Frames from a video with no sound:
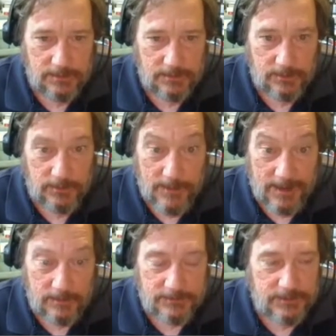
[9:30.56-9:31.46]
good
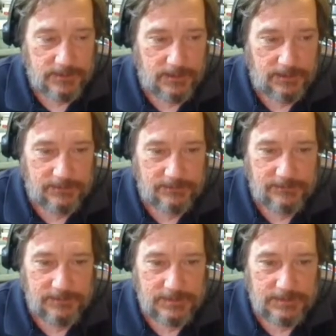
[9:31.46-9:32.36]
amount
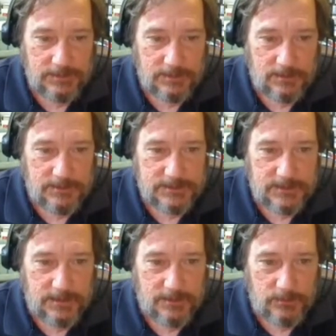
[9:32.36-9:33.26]
of
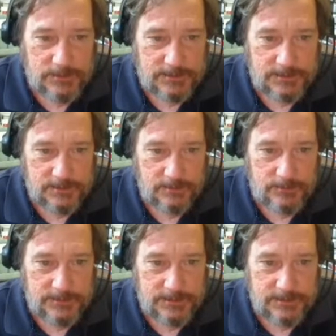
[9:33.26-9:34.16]
herbicide
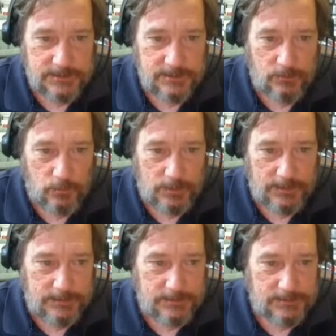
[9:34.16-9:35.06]
resistant
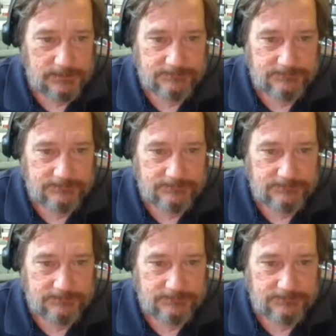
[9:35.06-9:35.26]
weeds.